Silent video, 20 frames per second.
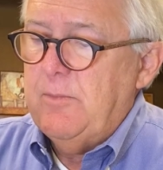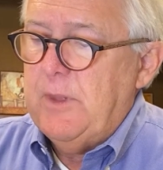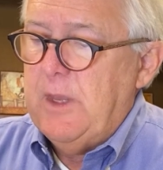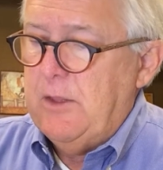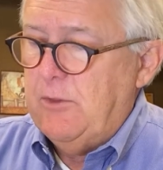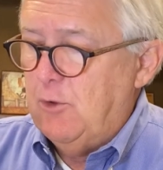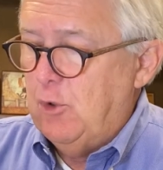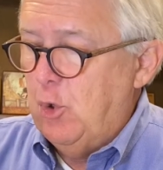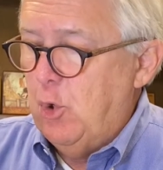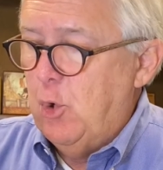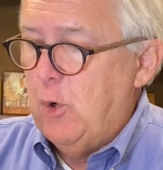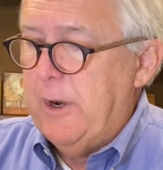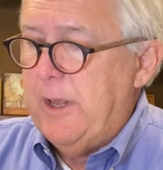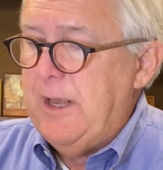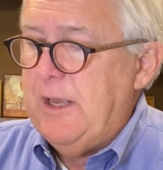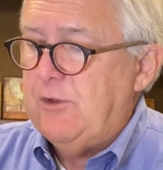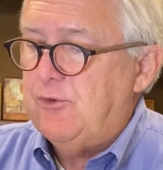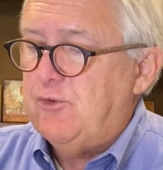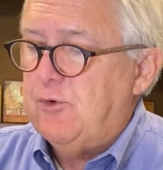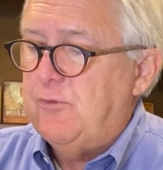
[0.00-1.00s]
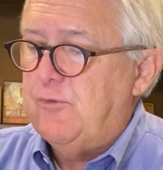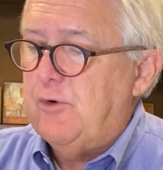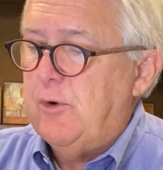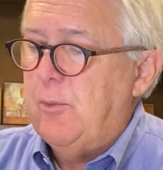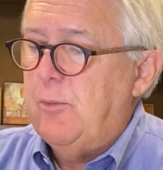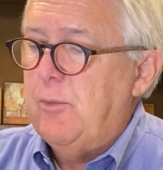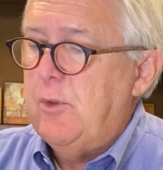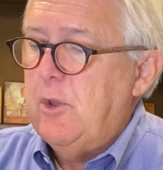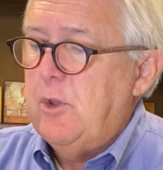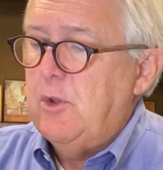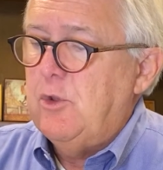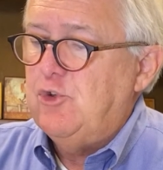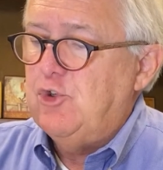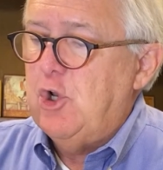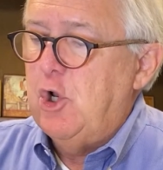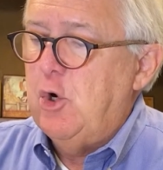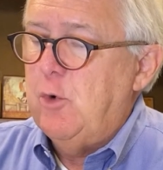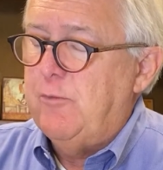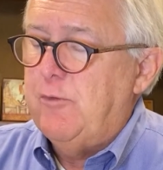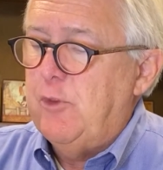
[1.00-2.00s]
And the Lord answered from
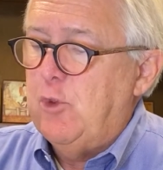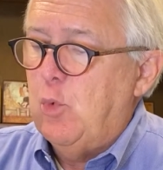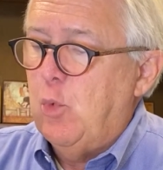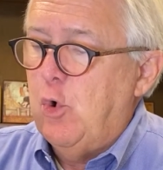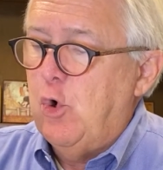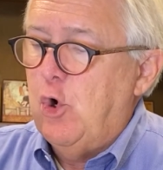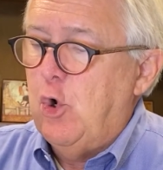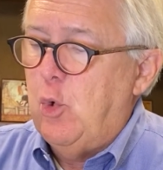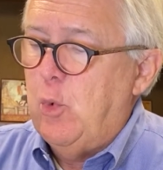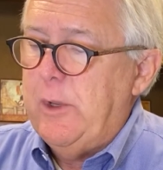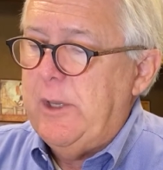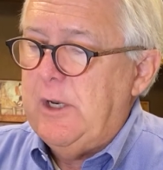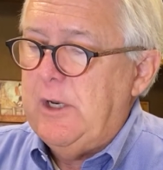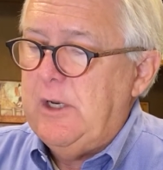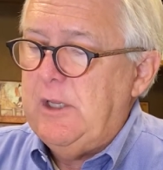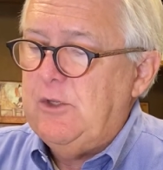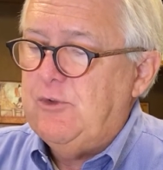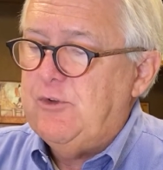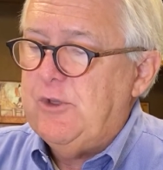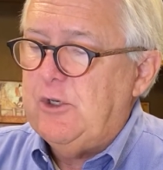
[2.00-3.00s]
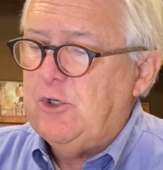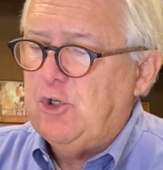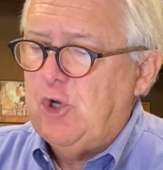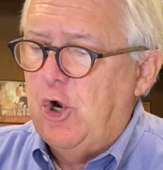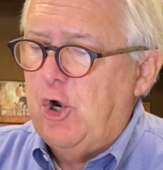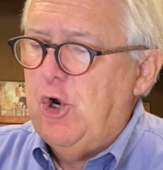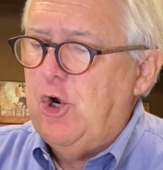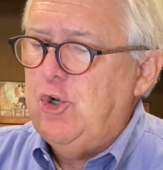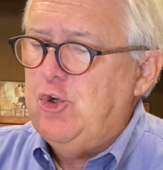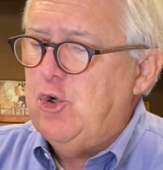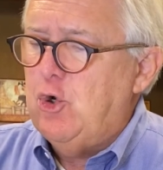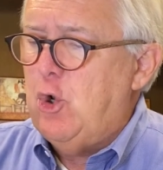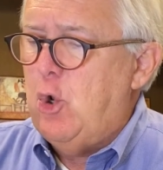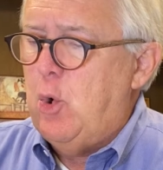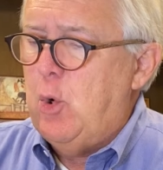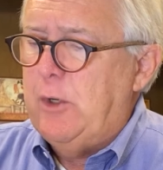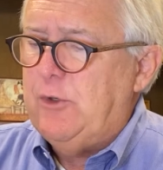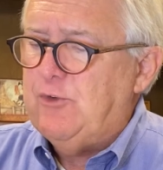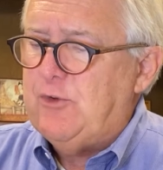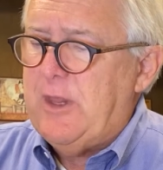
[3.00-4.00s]
Job from the whirlwind, and he said, gird your
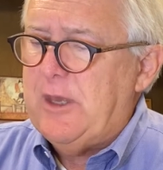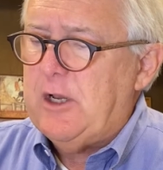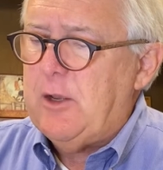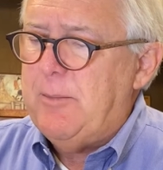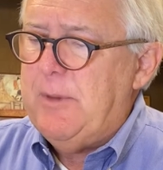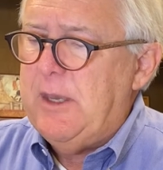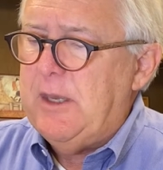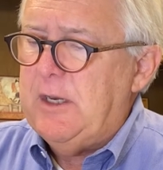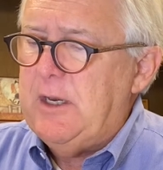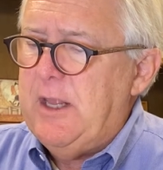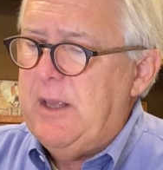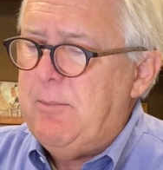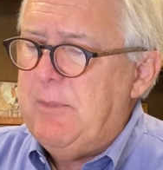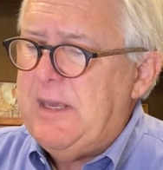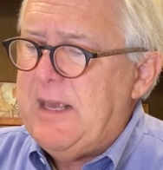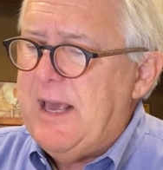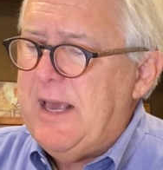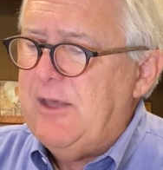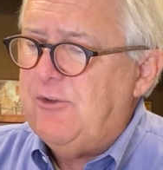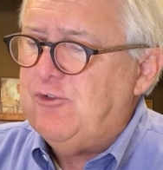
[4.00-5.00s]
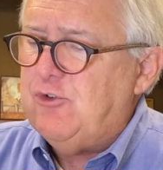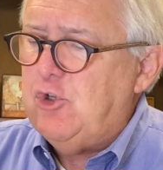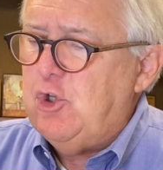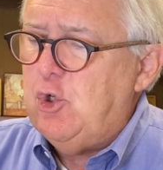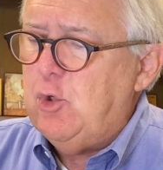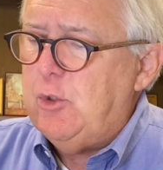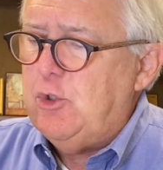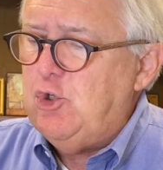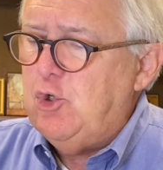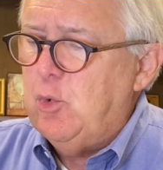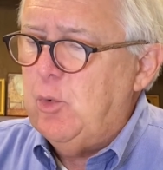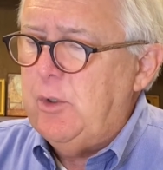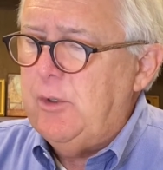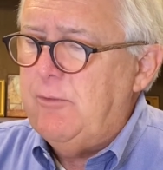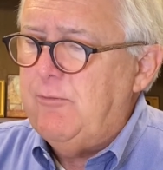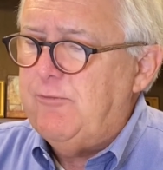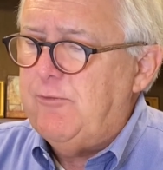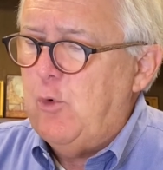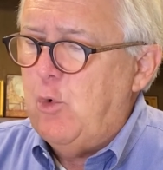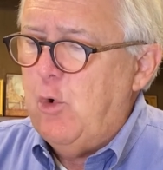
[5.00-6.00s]
loins like a man. Let me ask you, and you will
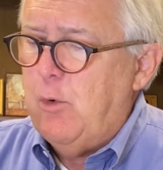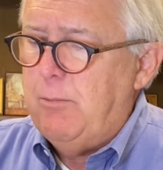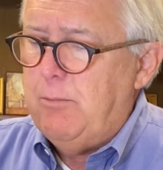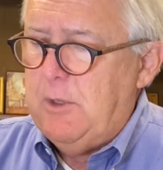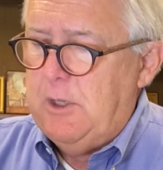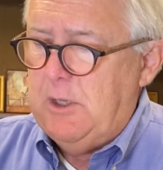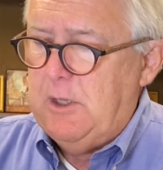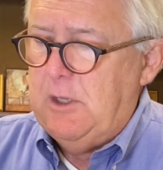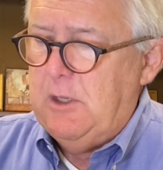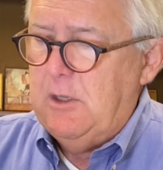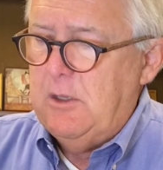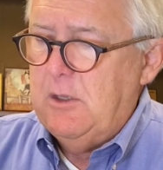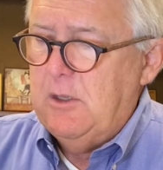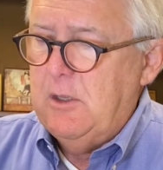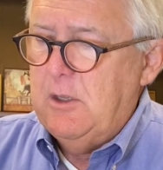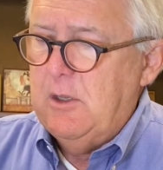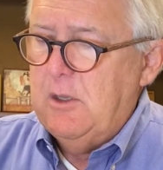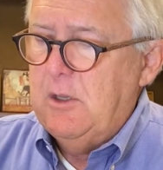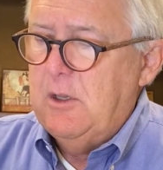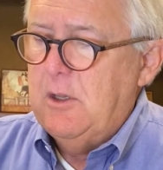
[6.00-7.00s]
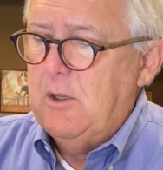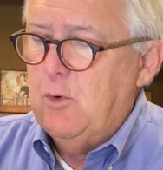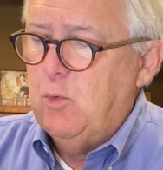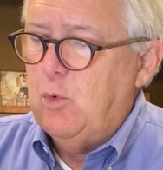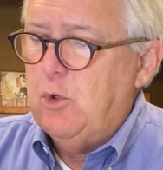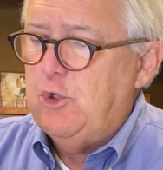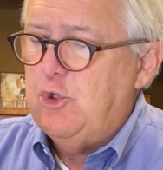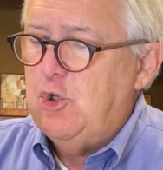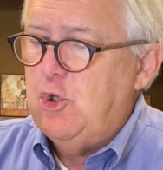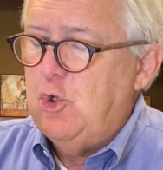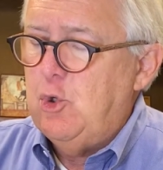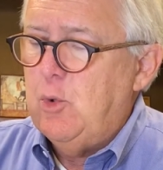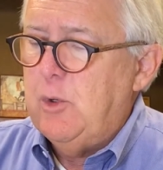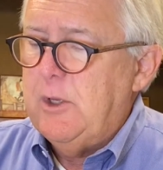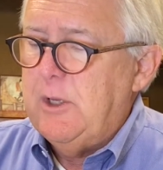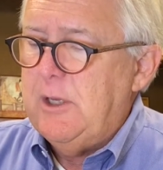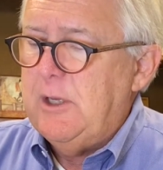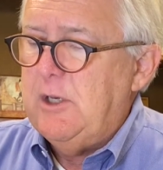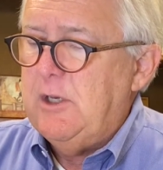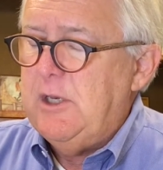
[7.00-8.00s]
inform me. Will you
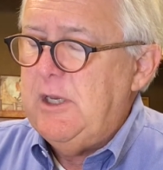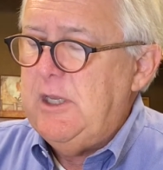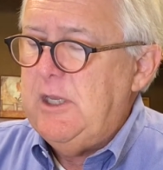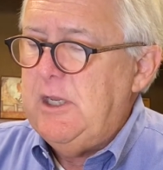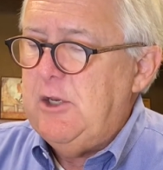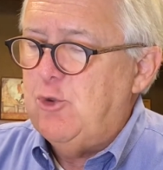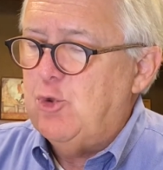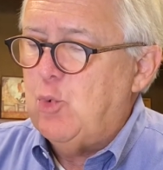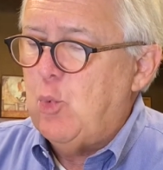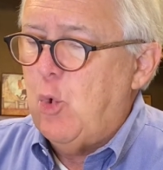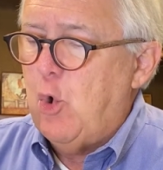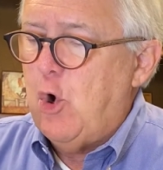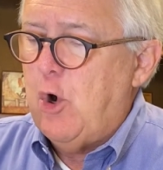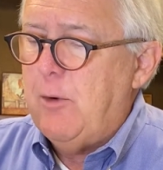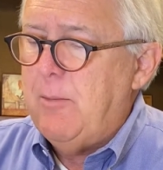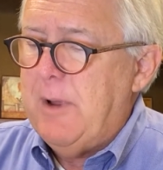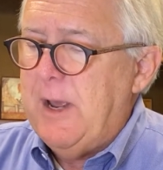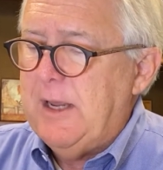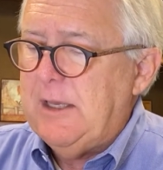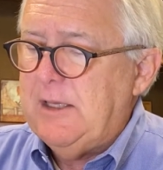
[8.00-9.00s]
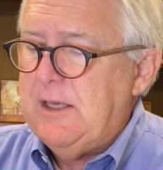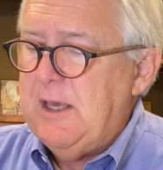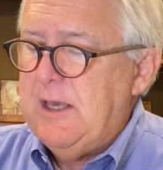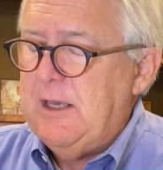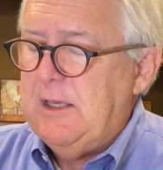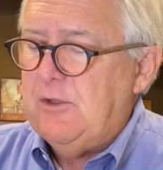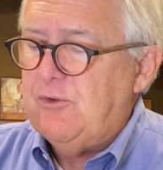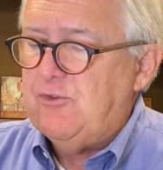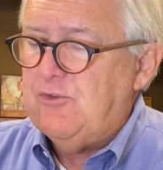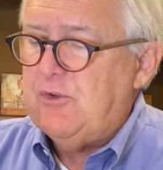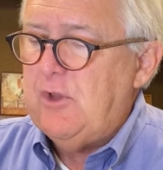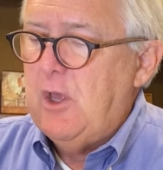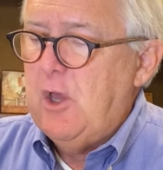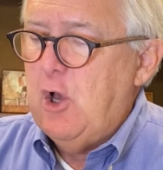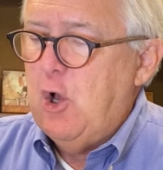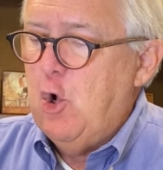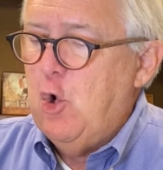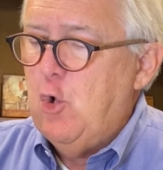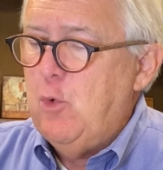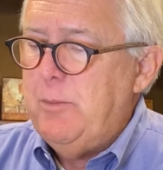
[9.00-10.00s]
indeed thwart my case,
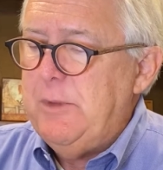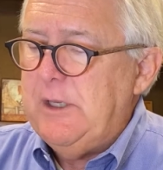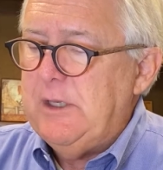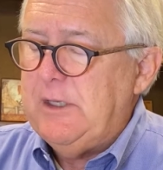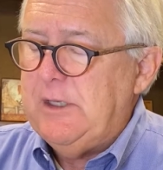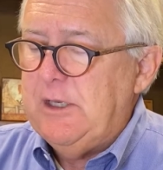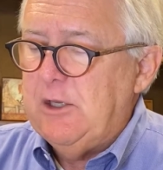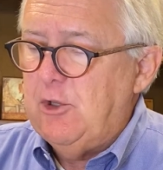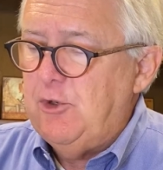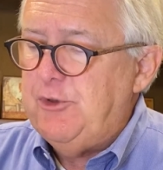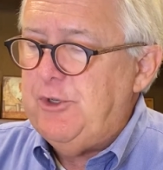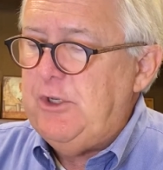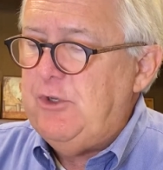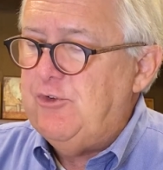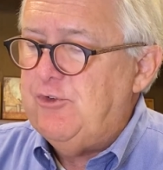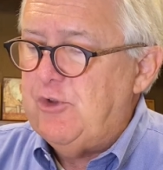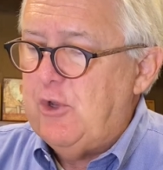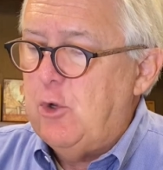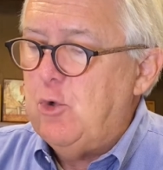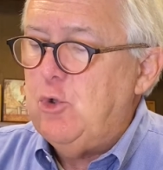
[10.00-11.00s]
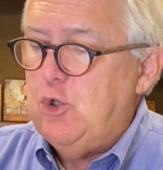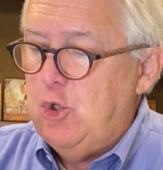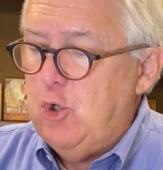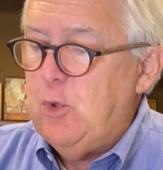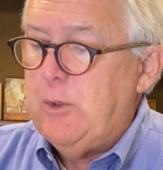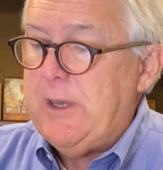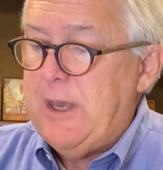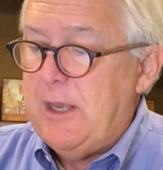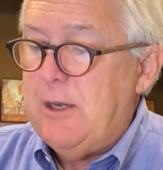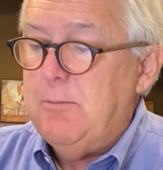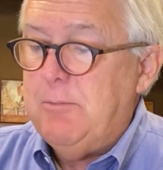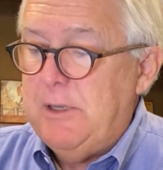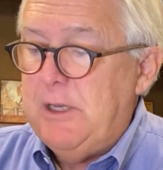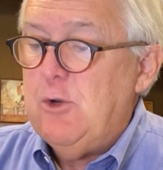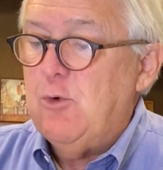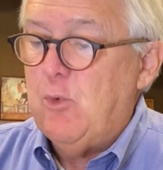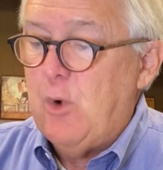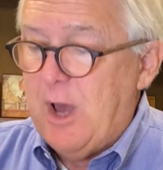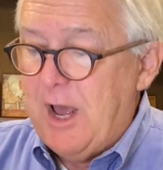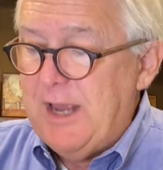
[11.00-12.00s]
hold me guilty, so you can be
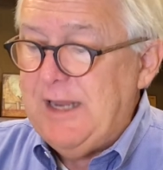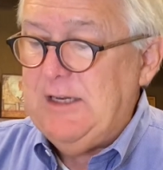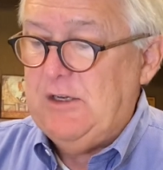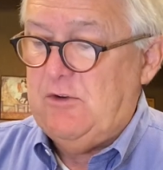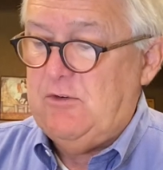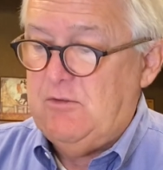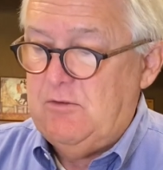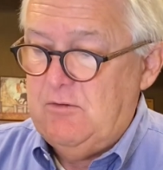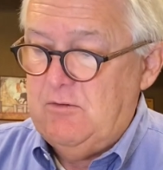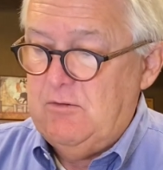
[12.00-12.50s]
right?